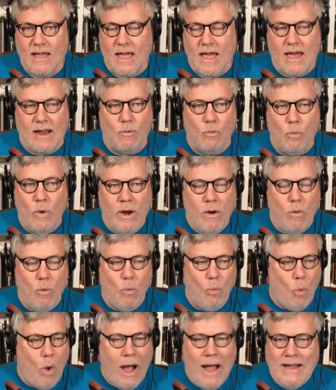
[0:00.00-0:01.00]
And where
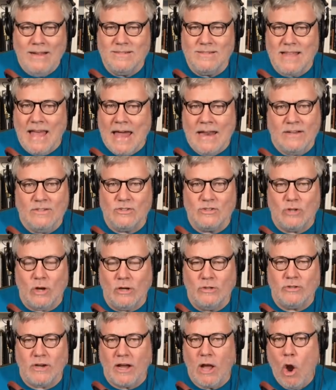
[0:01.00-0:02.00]
why is that in Star
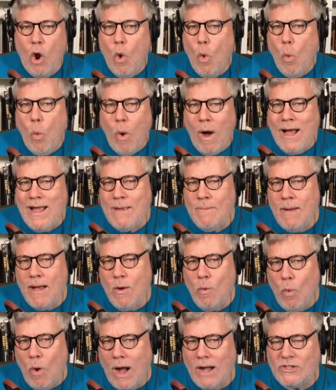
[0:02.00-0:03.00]
Trek? Why am I
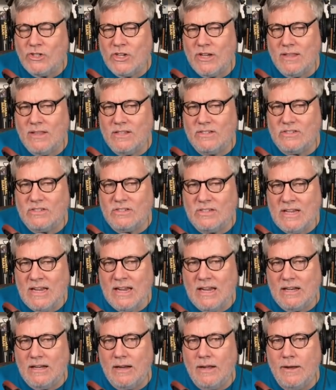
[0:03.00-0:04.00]
watching this
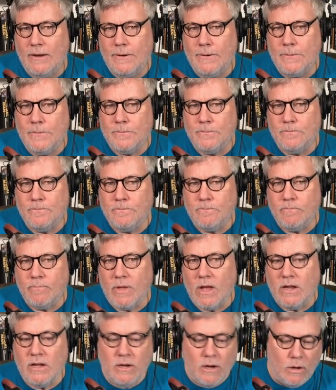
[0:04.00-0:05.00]
scene?
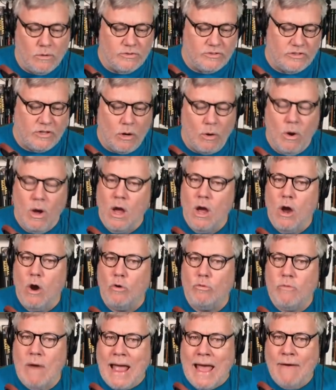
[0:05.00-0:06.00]
You know, so
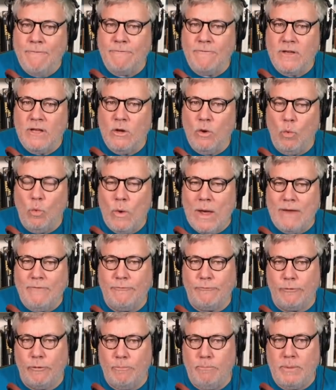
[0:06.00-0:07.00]
Raffi went
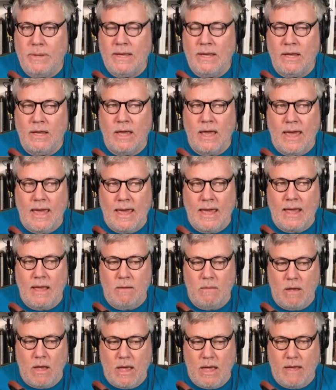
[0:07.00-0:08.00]
from being
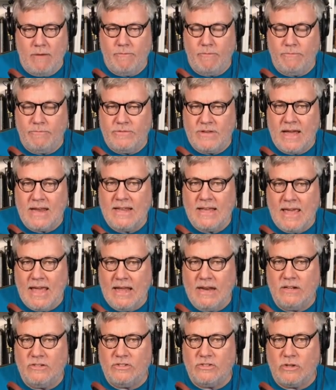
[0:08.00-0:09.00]
a, a
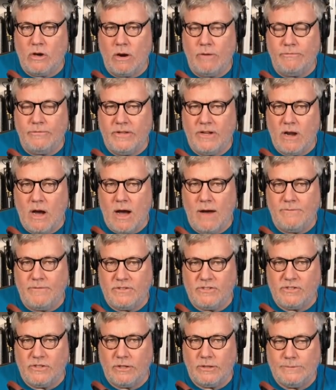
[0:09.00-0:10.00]
dedicated Starfleet
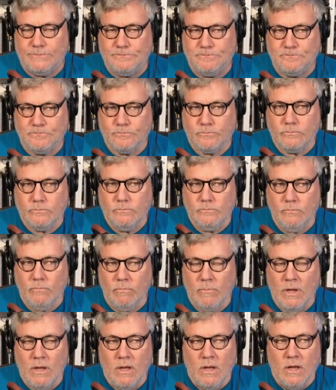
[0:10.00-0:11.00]
officer
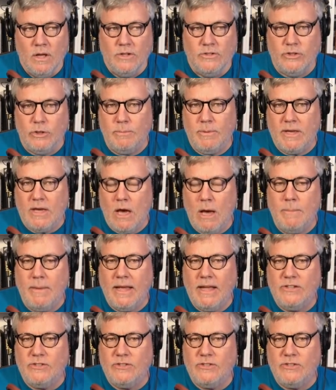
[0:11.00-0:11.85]
to becoming a